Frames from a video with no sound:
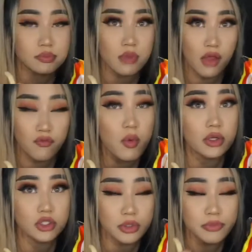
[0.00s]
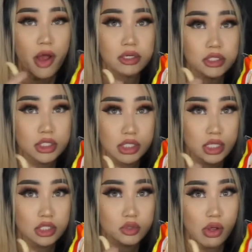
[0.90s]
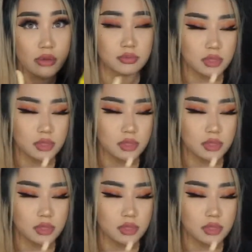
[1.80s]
if you want shrimp crackers, get this one.